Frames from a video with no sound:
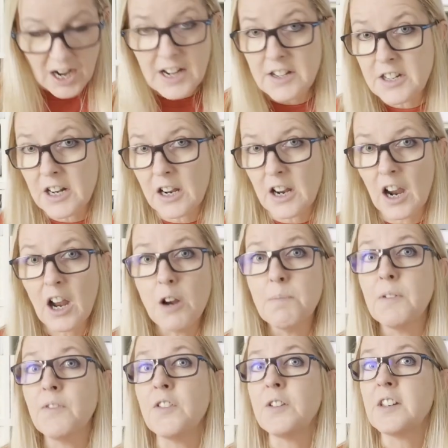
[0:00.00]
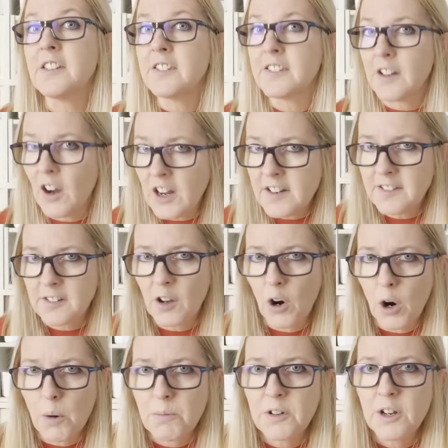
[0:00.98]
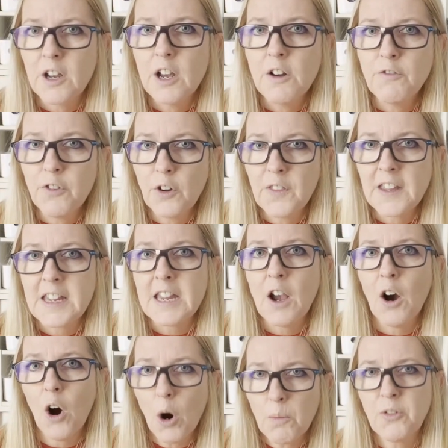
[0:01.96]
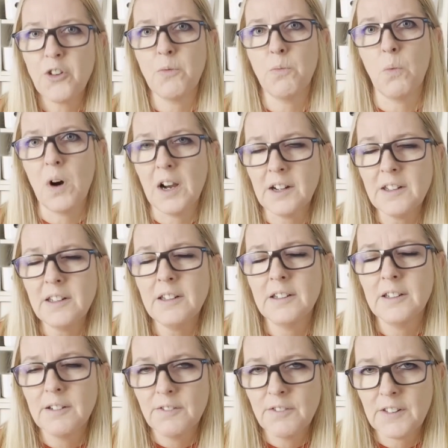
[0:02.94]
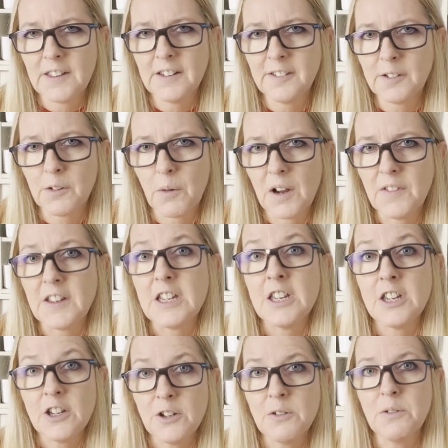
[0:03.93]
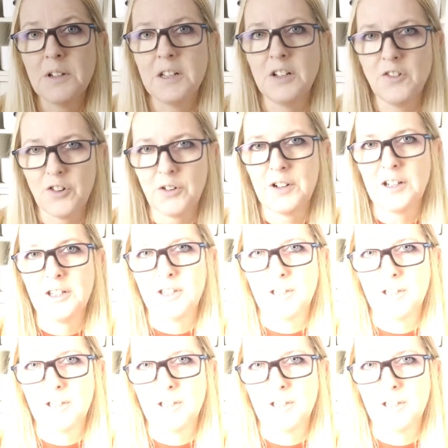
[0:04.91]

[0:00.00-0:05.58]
and uh, I hope if you decide to opt for the option one for this square that you enjoy it